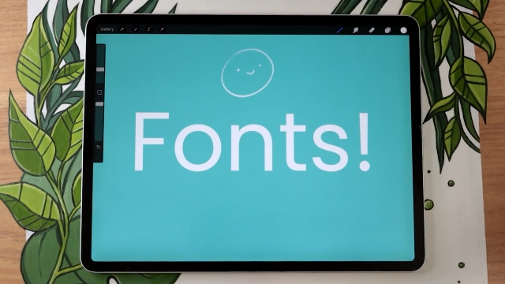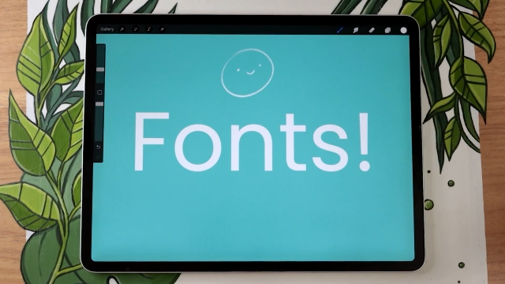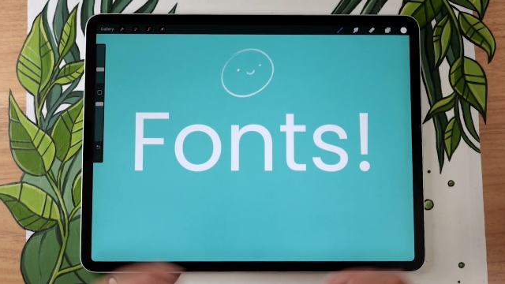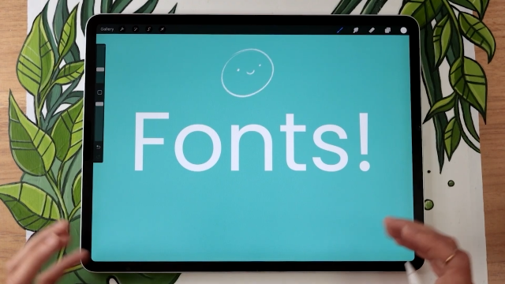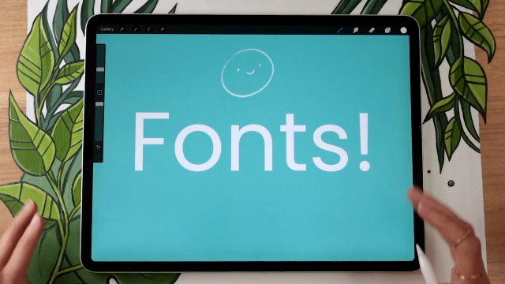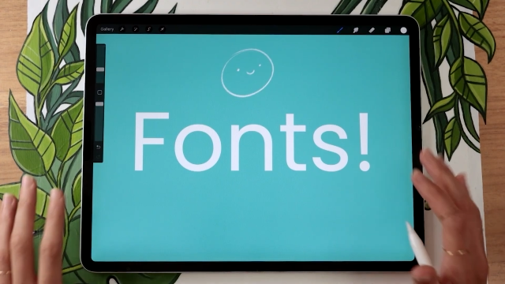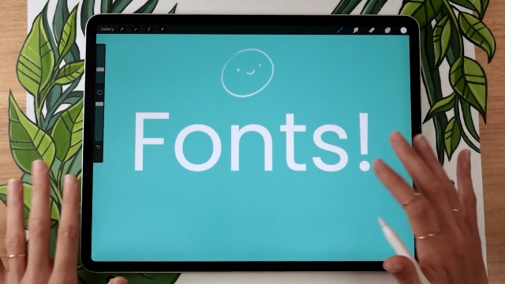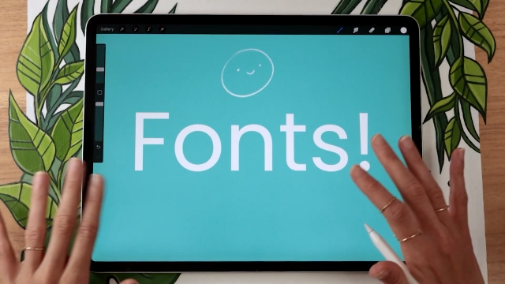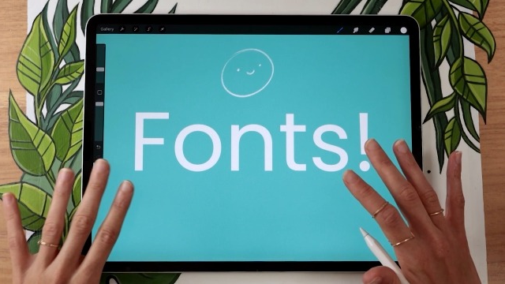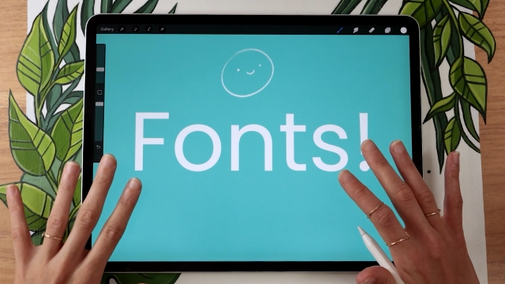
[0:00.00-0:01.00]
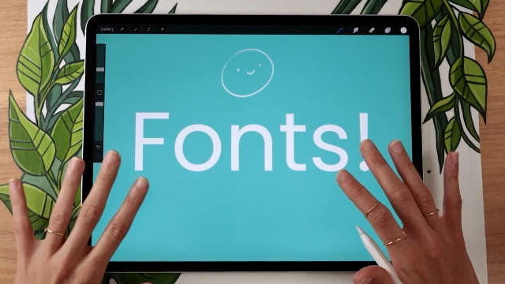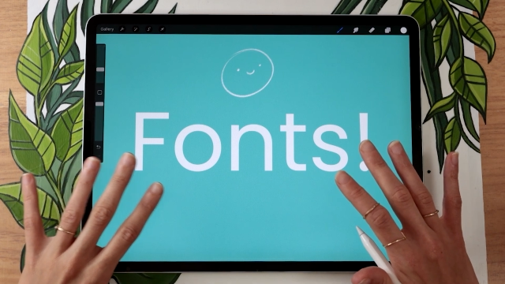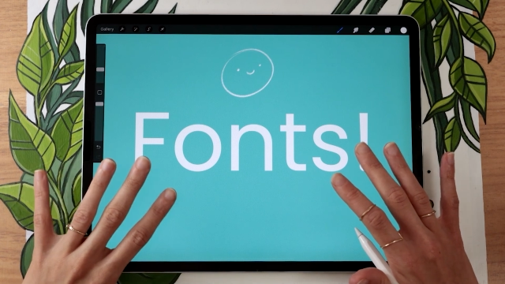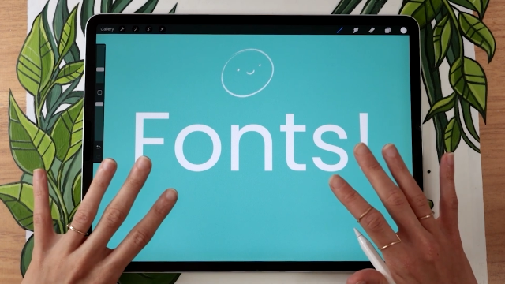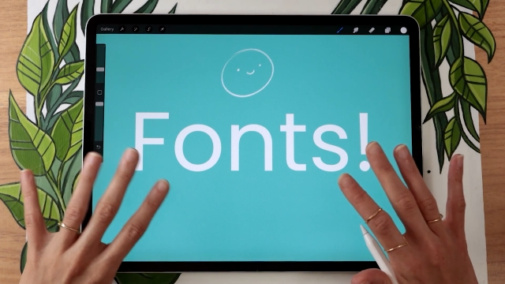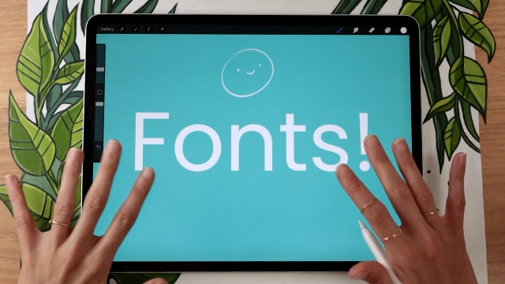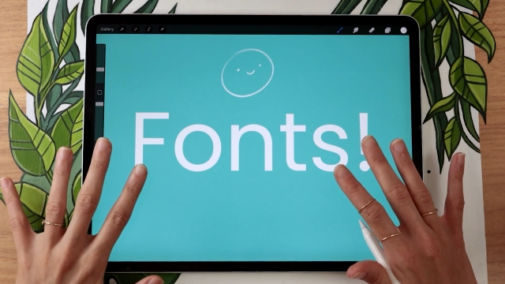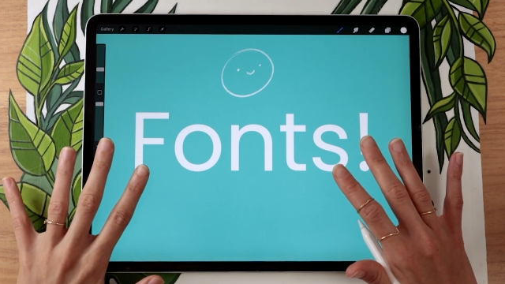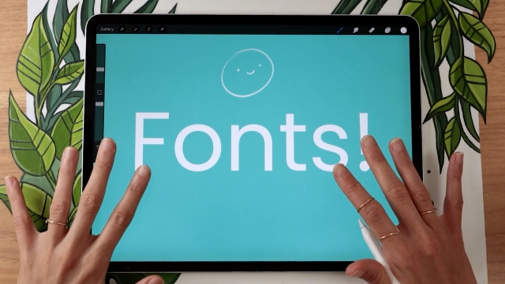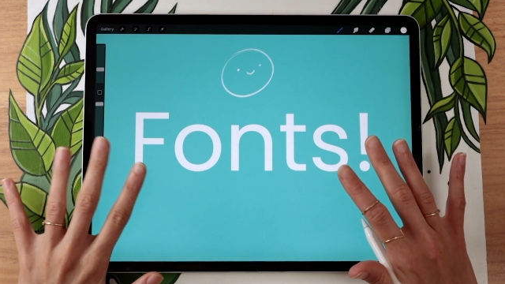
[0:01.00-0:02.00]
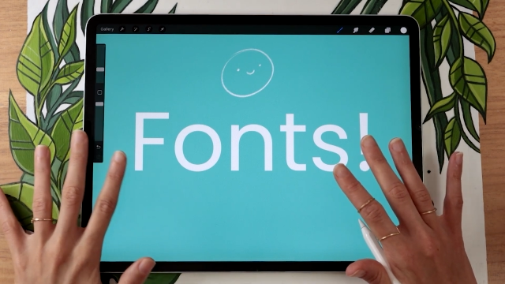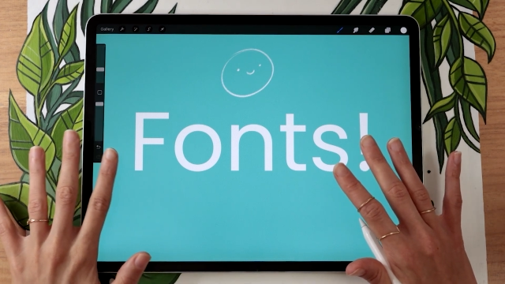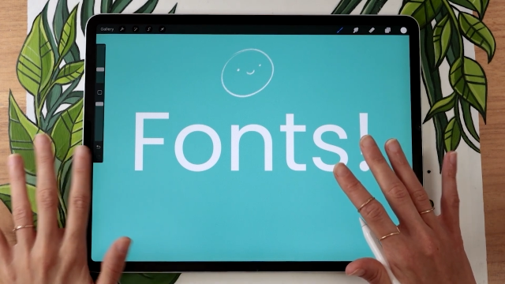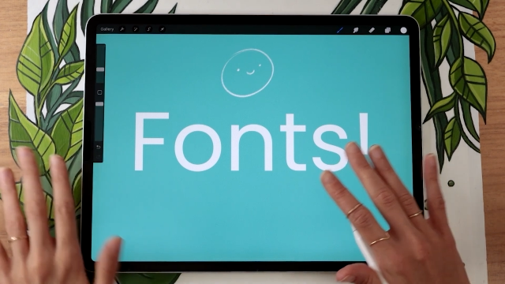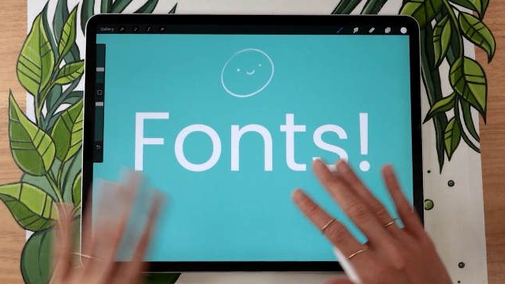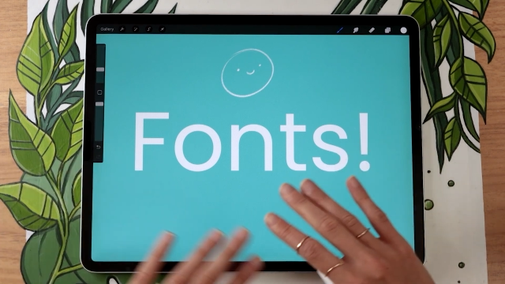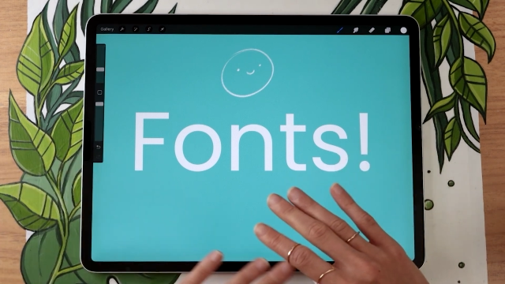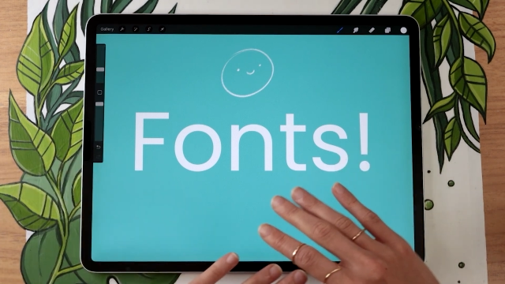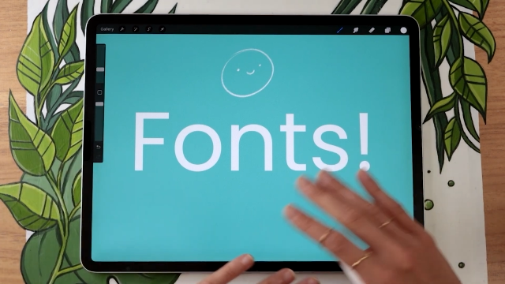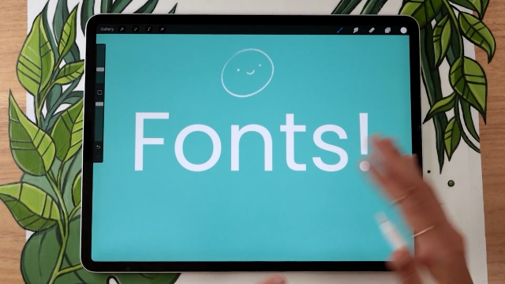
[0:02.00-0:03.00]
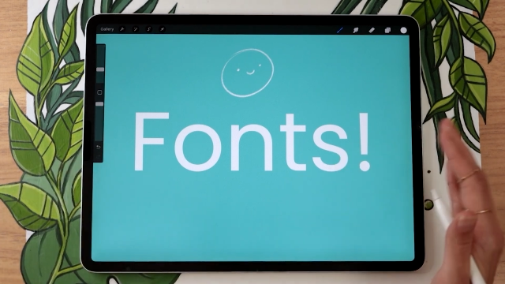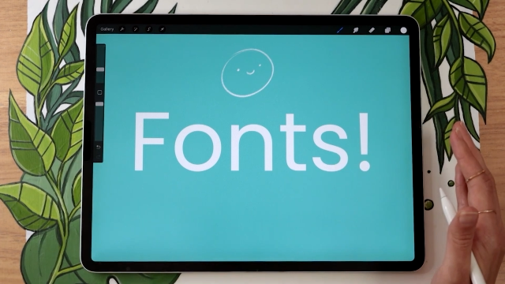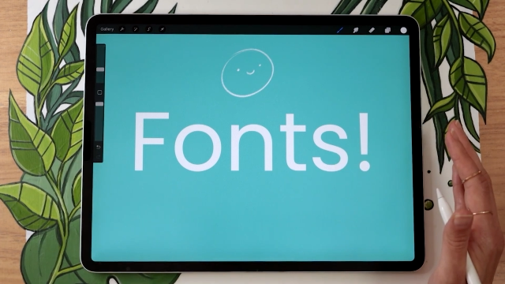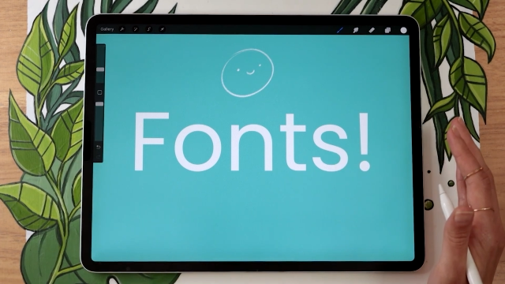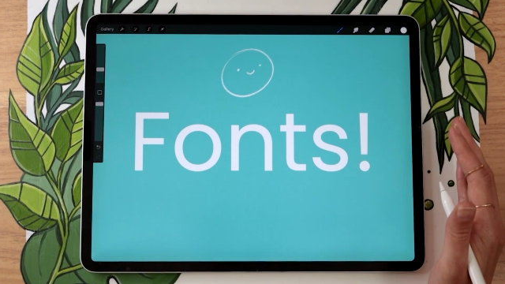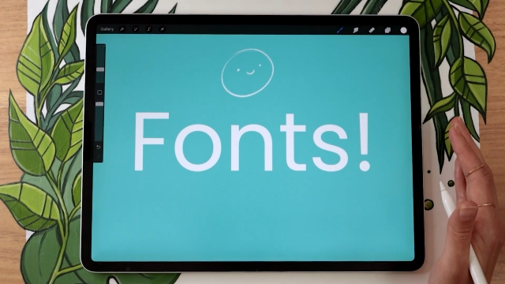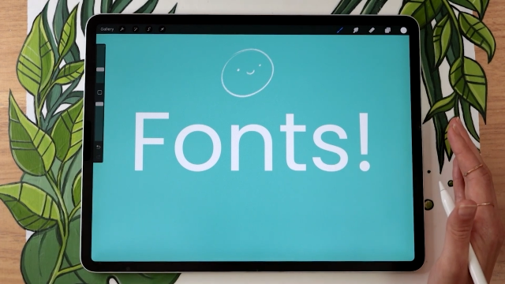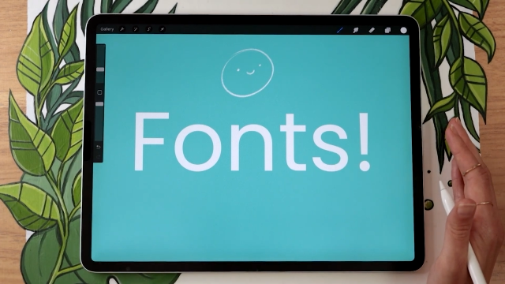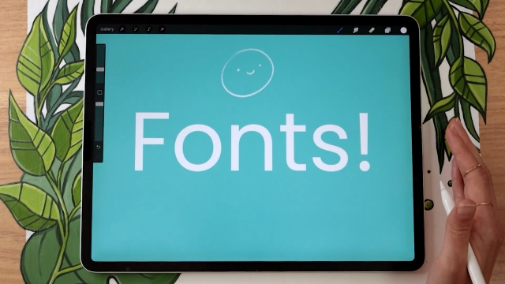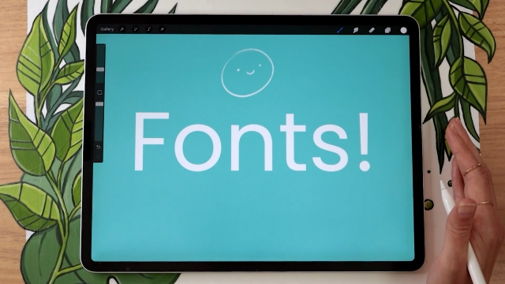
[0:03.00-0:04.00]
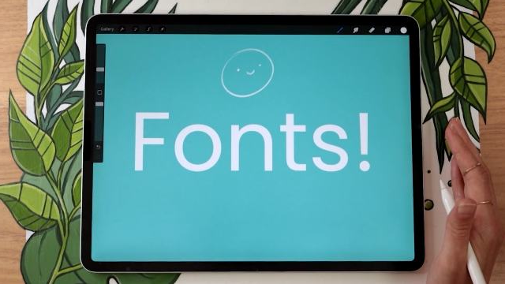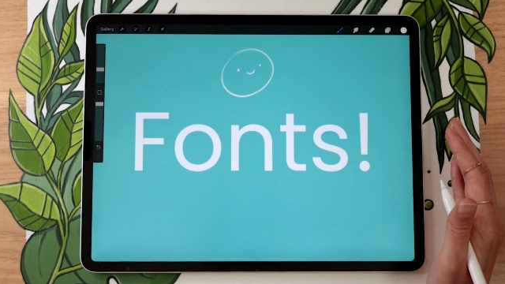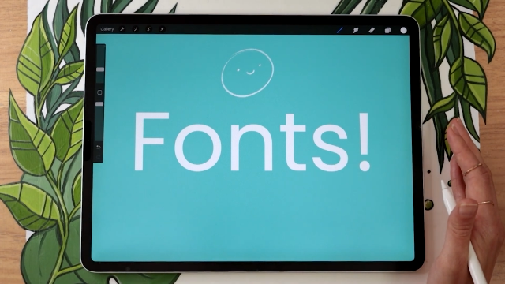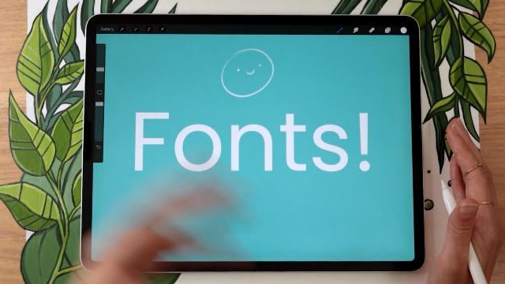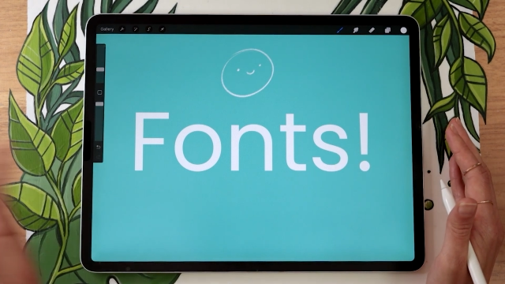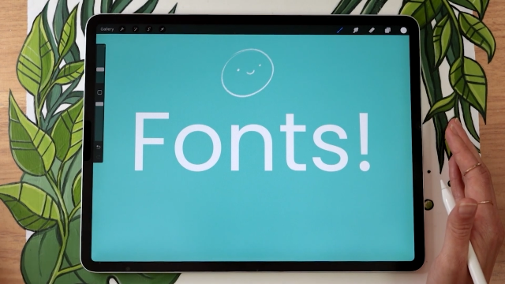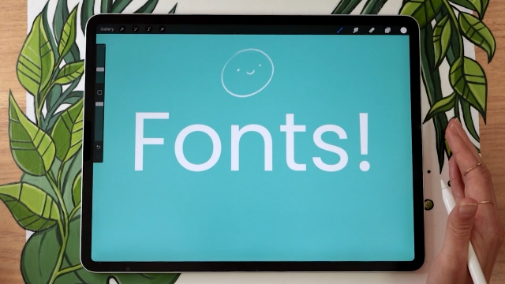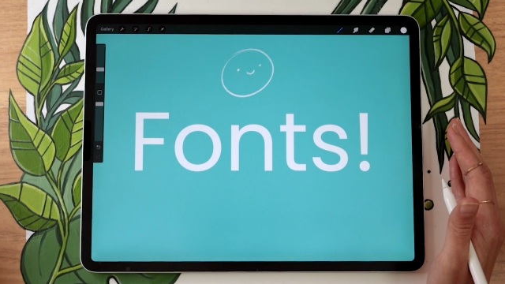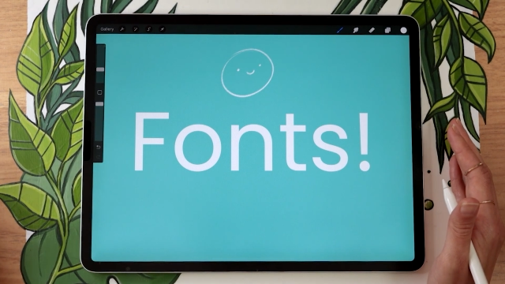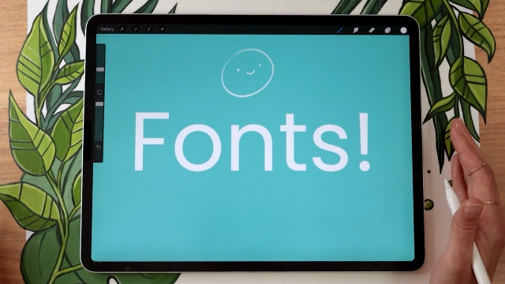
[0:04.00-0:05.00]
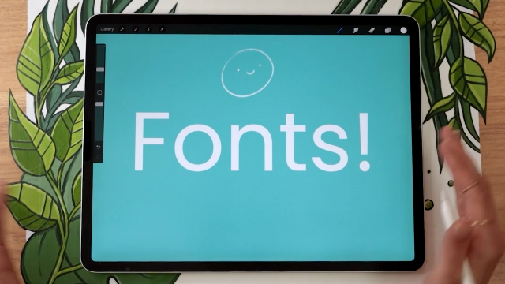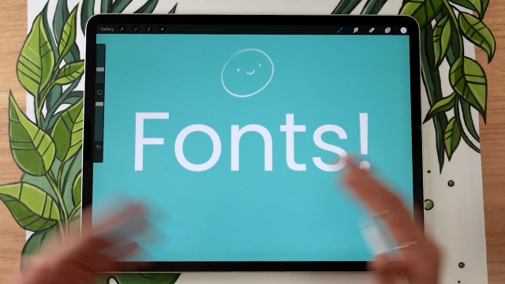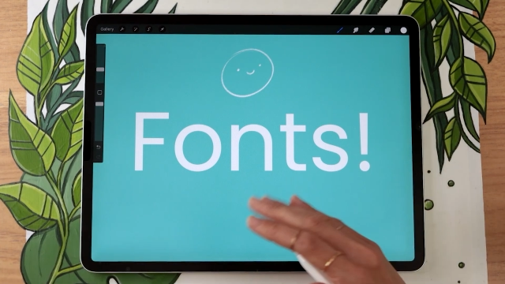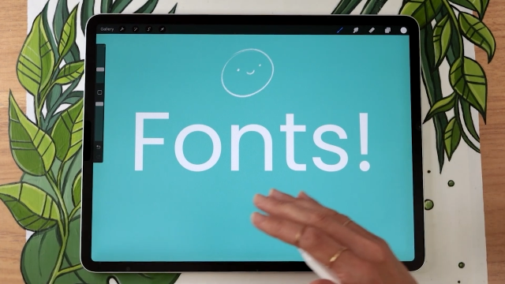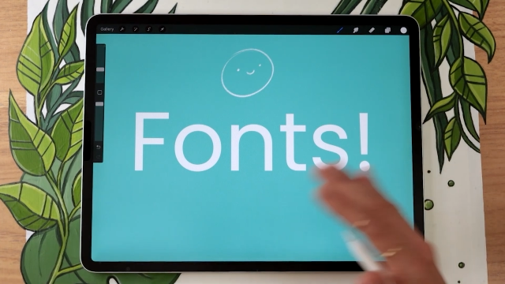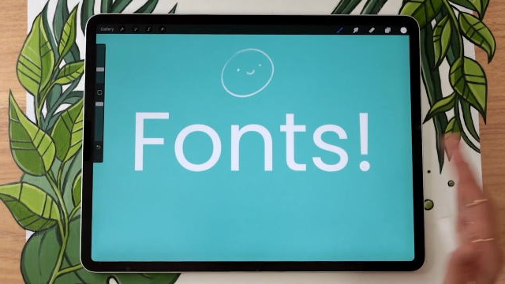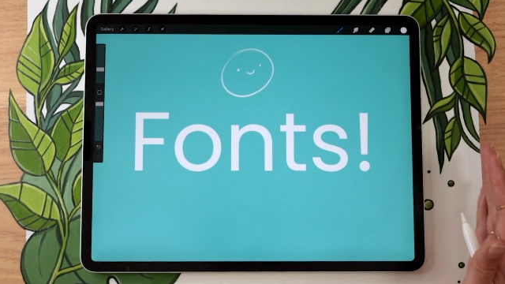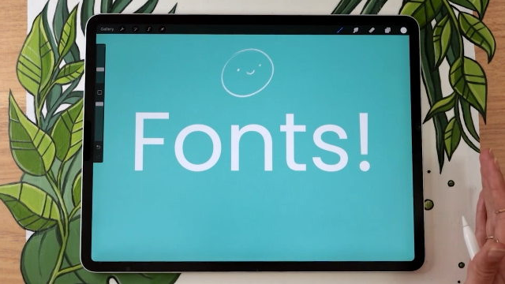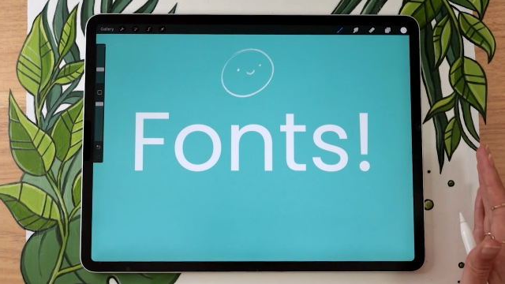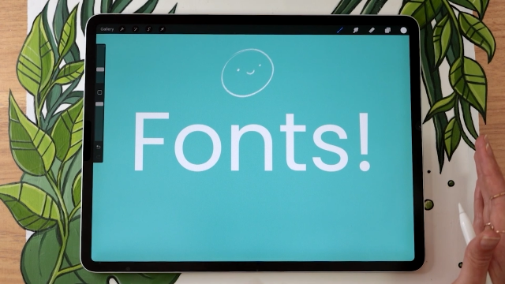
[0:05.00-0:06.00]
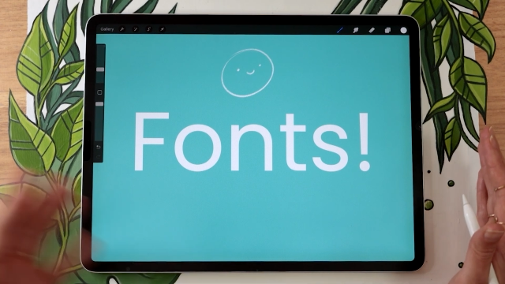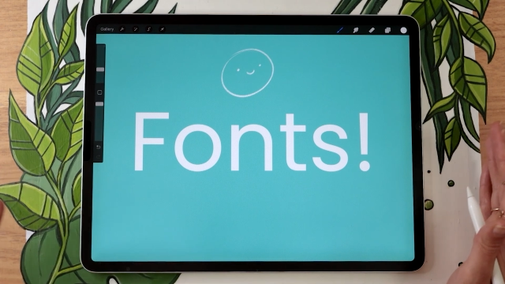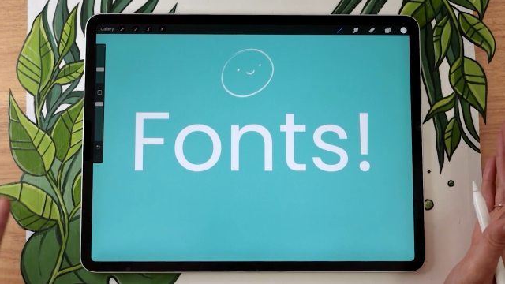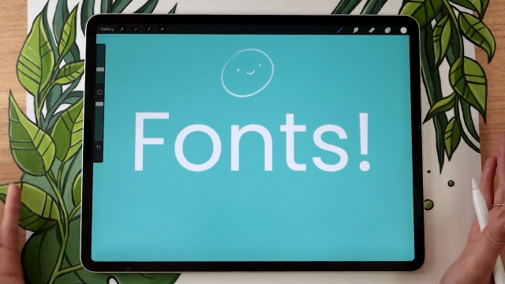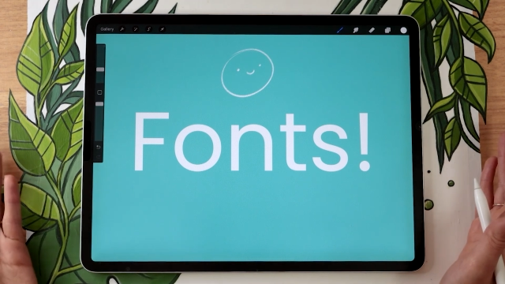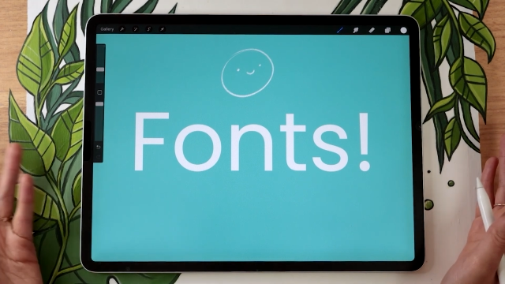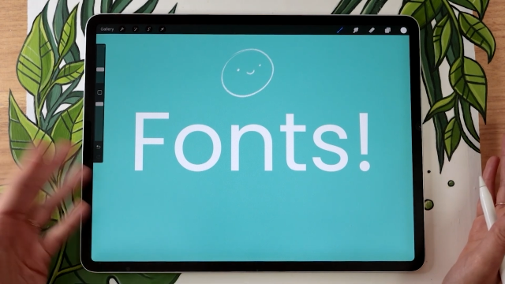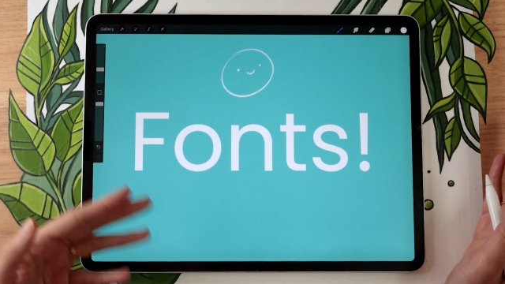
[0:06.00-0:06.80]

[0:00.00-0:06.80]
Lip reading: Nobody's mouth can be seen.